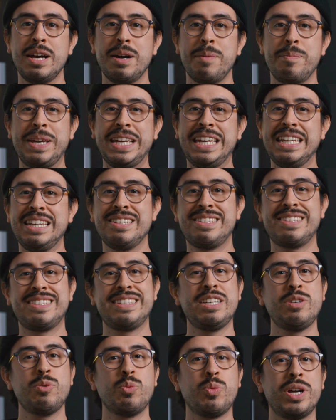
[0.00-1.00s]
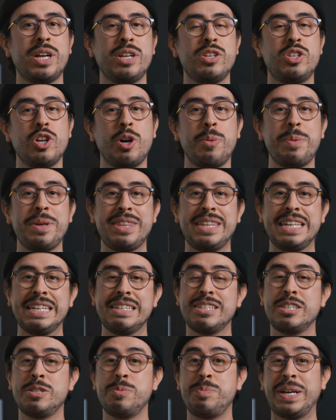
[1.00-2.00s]
making it see what Adobe
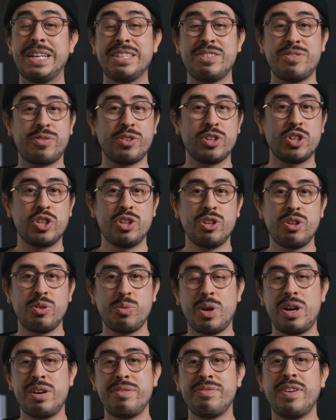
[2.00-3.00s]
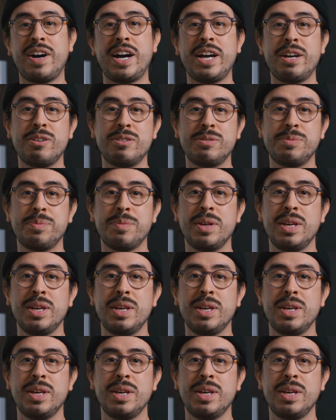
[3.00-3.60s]
thinks is best for your raw file.